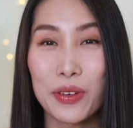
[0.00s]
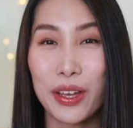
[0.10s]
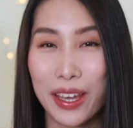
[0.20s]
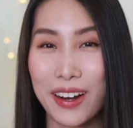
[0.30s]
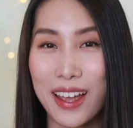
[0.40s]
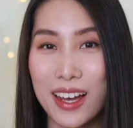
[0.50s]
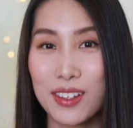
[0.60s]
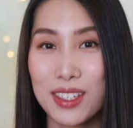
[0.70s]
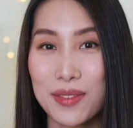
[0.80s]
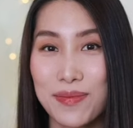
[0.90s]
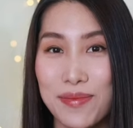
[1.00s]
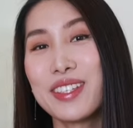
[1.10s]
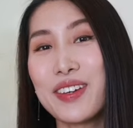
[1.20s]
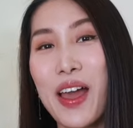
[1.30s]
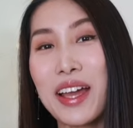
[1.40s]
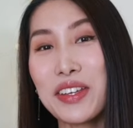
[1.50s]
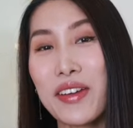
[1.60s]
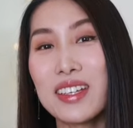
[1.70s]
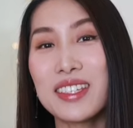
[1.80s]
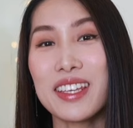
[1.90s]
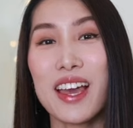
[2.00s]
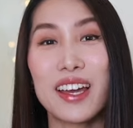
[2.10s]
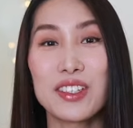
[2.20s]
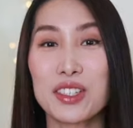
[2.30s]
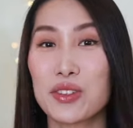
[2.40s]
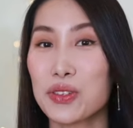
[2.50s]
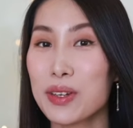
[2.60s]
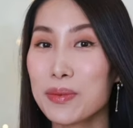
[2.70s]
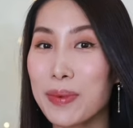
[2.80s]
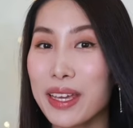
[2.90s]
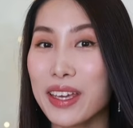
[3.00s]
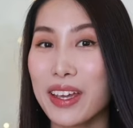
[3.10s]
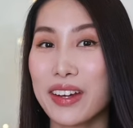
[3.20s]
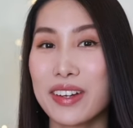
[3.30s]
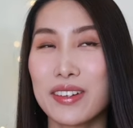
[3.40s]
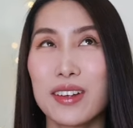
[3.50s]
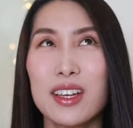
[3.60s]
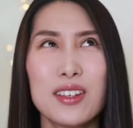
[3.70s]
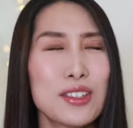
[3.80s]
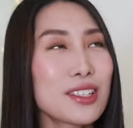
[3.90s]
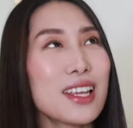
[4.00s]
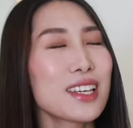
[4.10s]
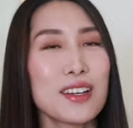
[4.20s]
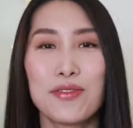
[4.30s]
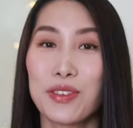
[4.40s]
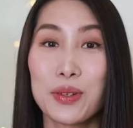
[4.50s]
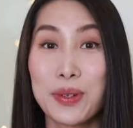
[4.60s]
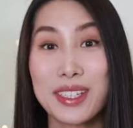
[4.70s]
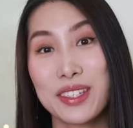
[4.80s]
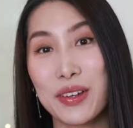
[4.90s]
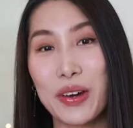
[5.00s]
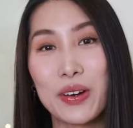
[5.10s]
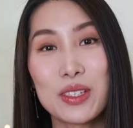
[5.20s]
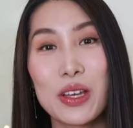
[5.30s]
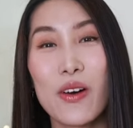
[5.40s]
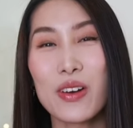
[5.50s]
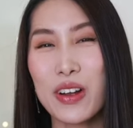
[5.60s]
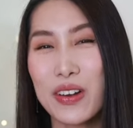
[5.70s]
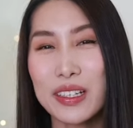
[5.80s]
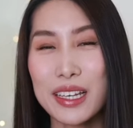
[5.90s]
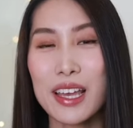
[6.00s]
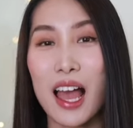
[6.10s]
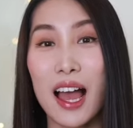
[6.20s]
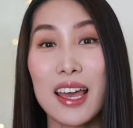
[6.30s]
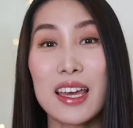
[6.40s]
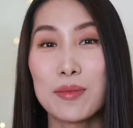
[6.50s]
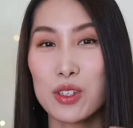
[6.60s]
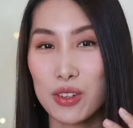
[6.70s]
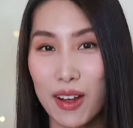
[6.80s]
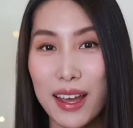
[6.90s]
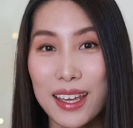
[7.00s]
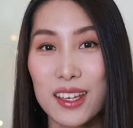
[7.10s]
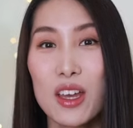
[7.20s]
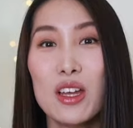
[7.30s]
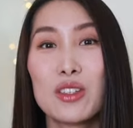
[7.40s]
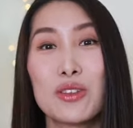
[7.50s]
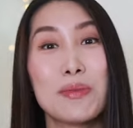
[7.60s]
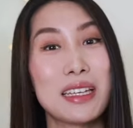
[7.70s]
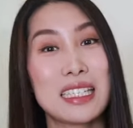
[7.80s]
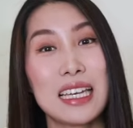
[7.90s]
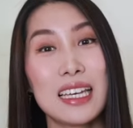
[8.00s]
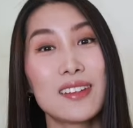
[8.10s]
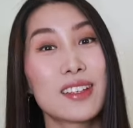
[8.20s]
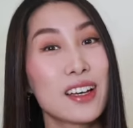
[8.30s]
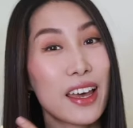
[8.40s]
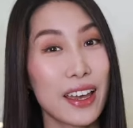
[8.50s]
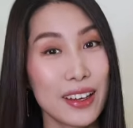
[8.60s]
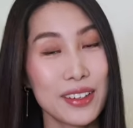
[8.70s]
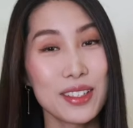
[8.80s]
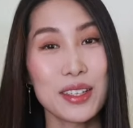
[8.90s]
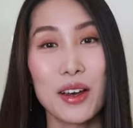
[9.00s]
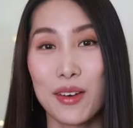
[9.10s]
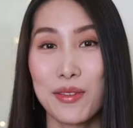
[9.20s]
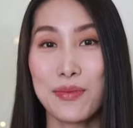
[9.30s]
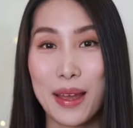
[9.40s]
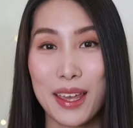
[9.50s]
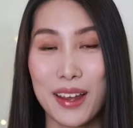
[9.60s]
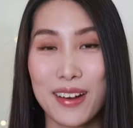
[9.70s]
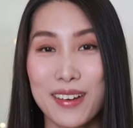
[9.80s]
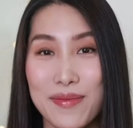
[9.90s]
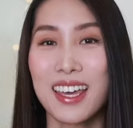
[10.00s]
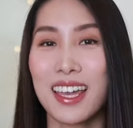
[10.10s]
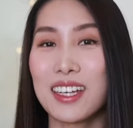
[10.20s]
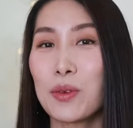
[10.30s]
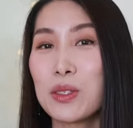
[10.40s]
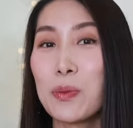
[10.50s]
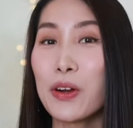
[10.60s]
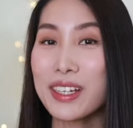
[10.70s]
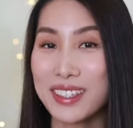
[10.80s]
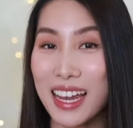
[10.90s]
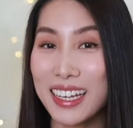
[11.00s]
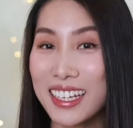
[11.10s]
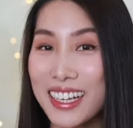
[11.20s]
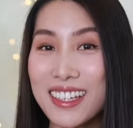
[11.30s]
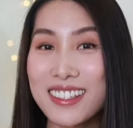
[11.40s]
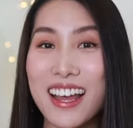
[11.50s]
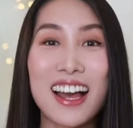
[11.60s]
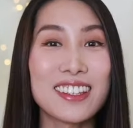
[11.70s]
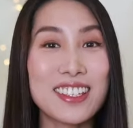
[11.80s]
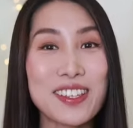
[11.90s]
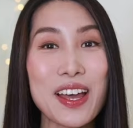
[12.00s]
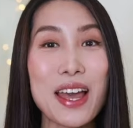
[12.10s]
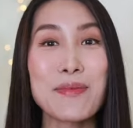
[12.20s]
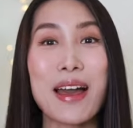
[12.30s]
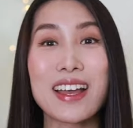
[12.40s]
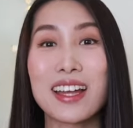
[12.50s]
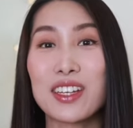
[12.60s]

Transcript: for hair health. So as you can see, I just trimmed my hair just like a few weeks ago. So currently I am trying to maintain the health of my hair. And what's more exciting is that this time I got